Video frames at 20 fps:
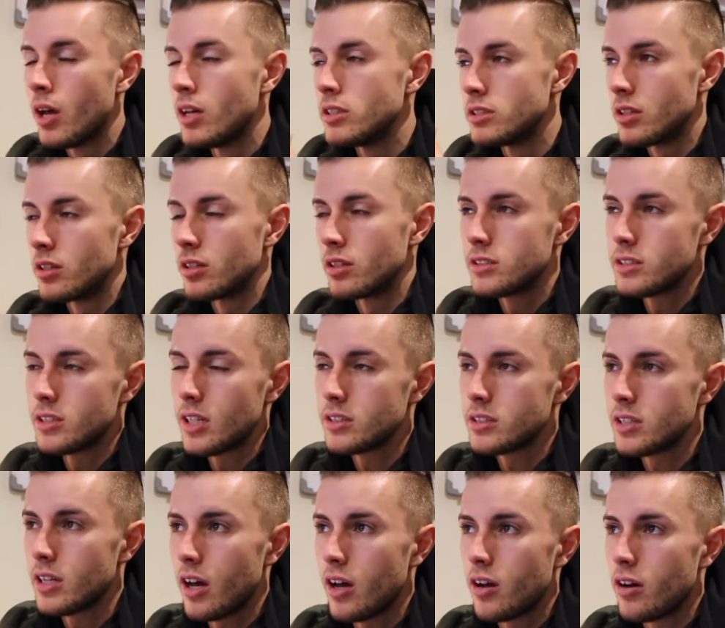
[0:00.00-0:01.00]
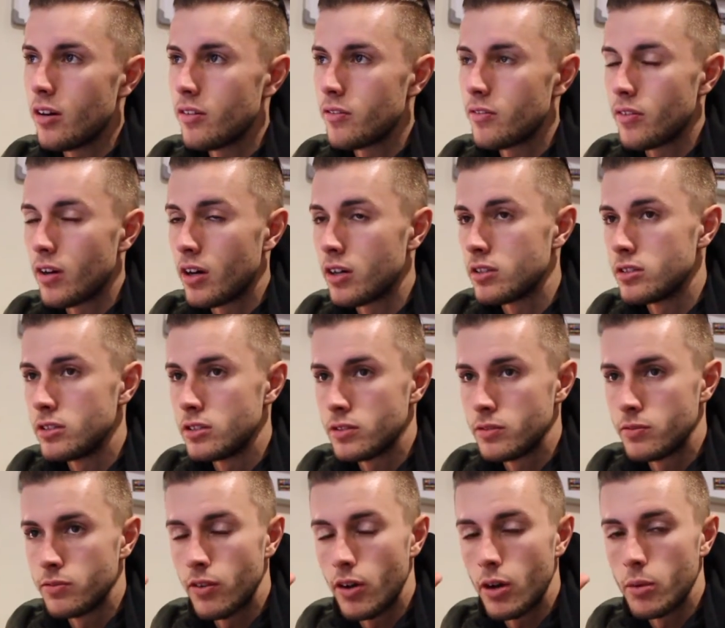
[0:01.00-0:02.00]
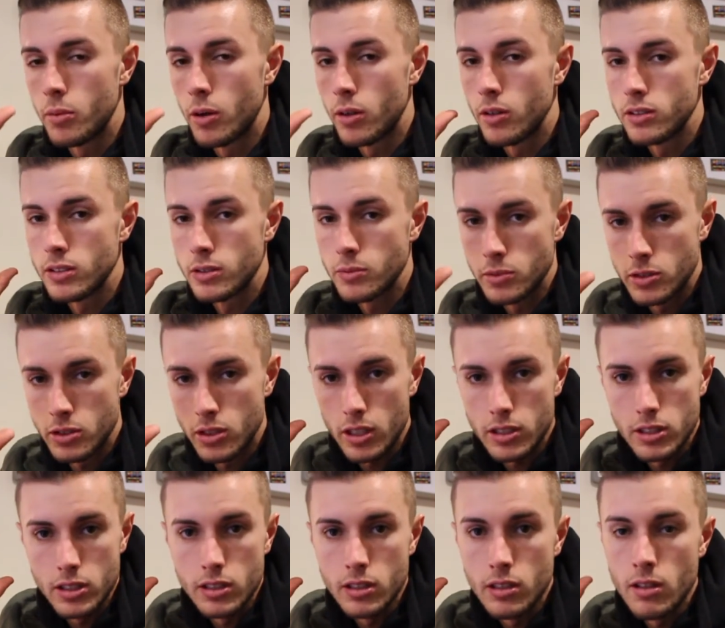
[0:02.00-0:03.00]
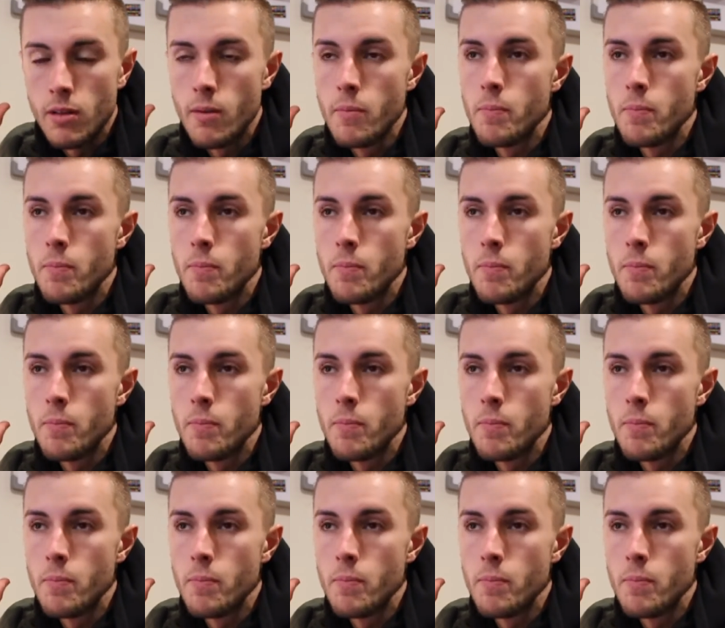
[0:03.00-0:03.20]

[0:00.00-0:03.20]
So I'm gonna take today off. I'm gonna do some foam rolling, some stretching,